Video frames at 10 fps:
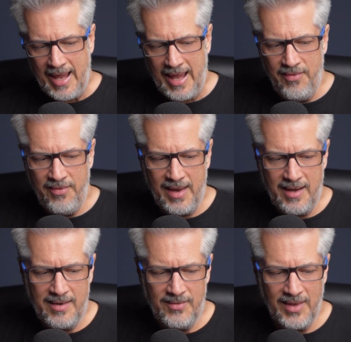And
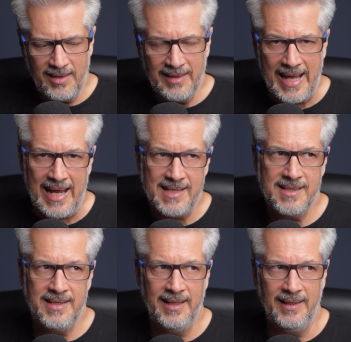then the
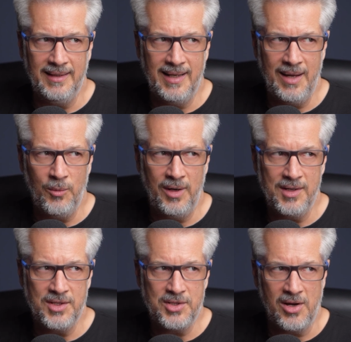last thing I
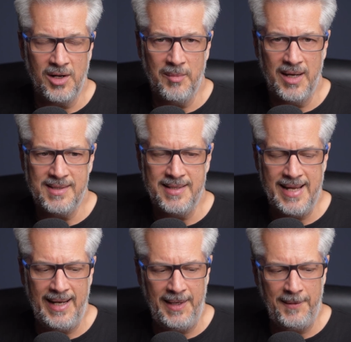wanted to talk about
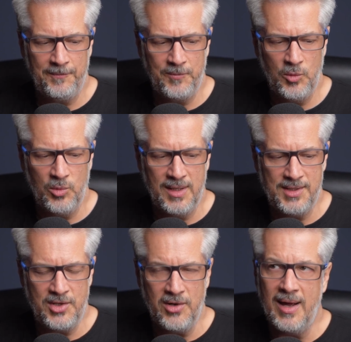today
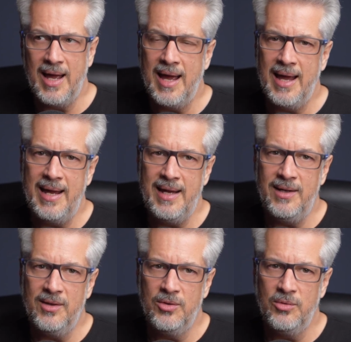was,
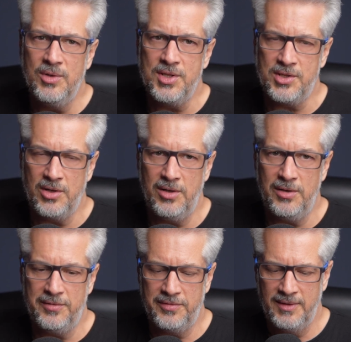I
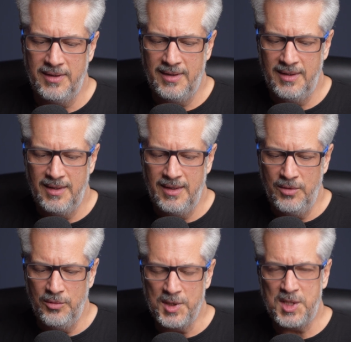reserve
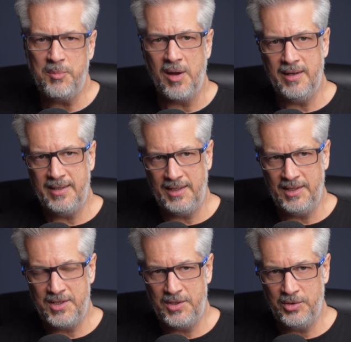
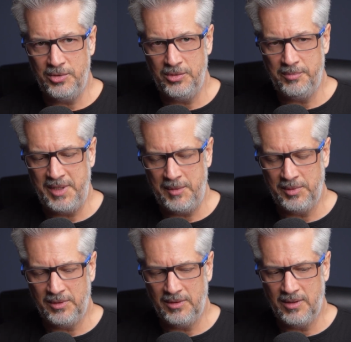responding to
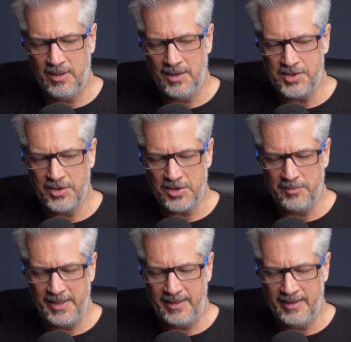people on social
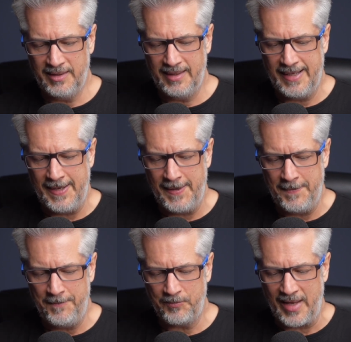media.
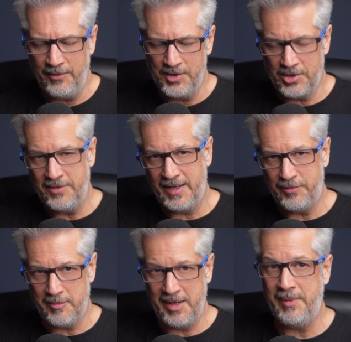I reserve that
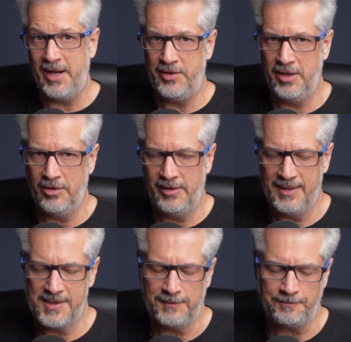for my Patreon
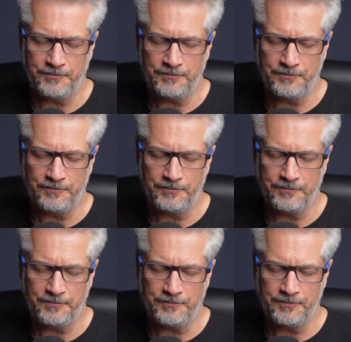audience.